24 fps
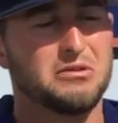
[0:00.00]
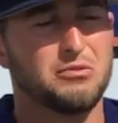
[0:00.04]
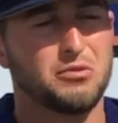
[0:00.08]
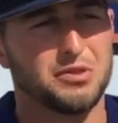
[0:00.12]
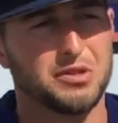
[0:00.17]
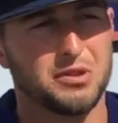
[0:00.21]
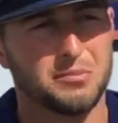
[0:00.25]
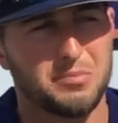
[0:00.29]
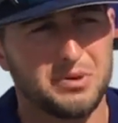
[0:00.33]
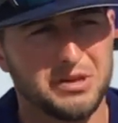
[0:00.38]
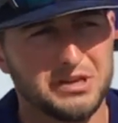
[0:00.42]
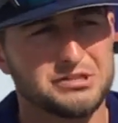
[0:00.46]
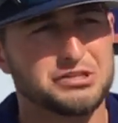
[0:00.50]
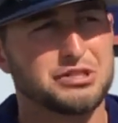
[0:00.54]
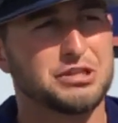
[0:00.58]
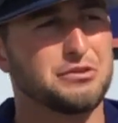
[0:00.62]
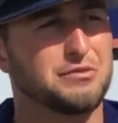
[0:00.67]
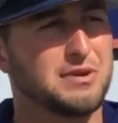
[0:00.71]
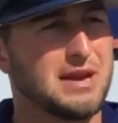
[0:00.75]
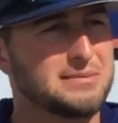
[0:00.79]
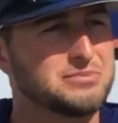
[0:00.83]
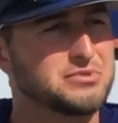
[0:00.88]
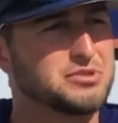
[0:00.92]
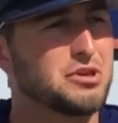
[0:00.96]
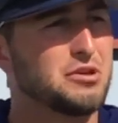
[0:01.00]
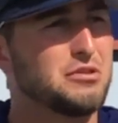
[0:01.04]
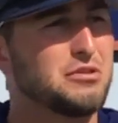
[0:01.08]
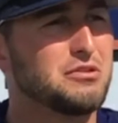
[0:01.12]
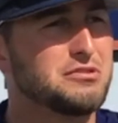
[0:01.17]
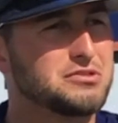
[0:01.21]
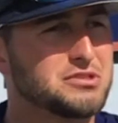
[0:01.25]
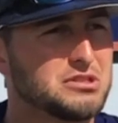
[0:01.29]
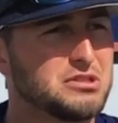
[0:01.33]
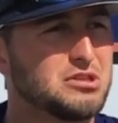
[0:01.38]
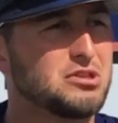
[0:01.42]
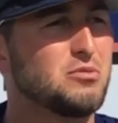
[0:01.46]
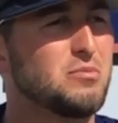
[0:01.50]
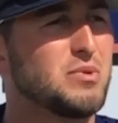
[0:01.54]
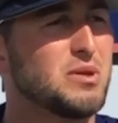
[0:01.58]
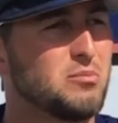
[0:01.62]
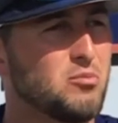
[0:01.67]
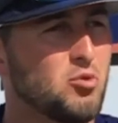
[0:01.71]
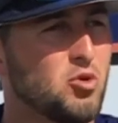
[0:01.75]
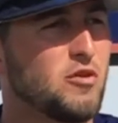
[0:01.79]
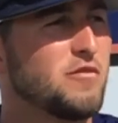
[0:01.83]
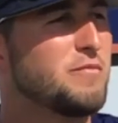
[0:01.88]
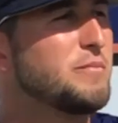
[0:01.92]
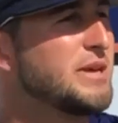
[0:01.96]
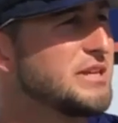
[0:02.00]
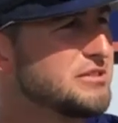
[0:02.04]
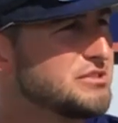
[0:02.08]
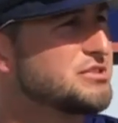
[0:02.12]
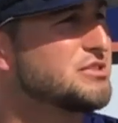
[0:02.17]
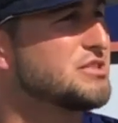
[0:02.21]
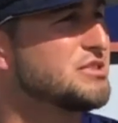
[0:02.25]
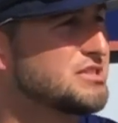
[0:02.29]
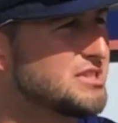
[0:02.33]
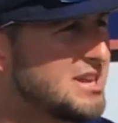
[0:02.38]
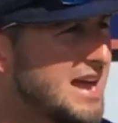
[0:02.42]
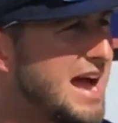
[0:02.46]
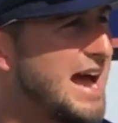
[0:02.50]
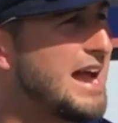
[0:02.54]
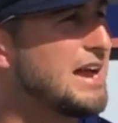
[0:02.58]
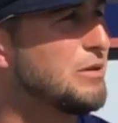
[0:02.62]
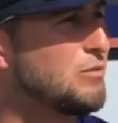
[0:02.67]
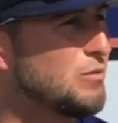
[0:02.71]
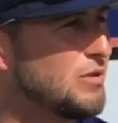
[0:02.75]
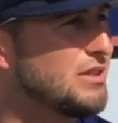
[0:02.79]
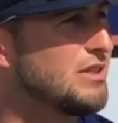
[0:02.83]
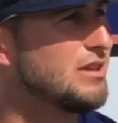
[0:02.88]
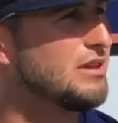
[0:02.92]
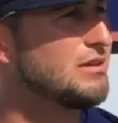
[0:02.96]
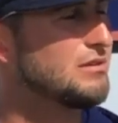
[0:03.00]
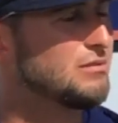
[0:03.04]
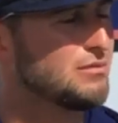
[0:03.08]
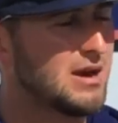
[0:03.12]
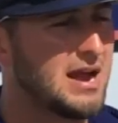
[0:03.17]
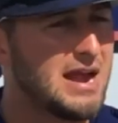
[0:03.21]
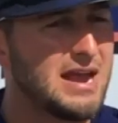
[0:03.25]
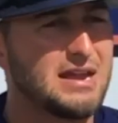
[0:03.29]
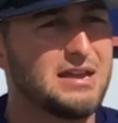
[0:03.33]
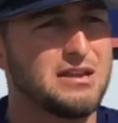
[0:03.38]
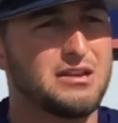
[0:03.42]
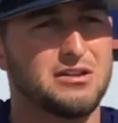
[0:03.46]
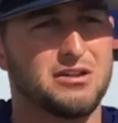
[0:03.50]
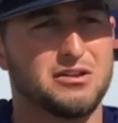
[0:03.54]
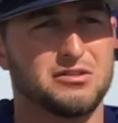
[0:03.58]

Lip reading: With the pitching wraps, though, there's a little bit more of pitch design with it, right?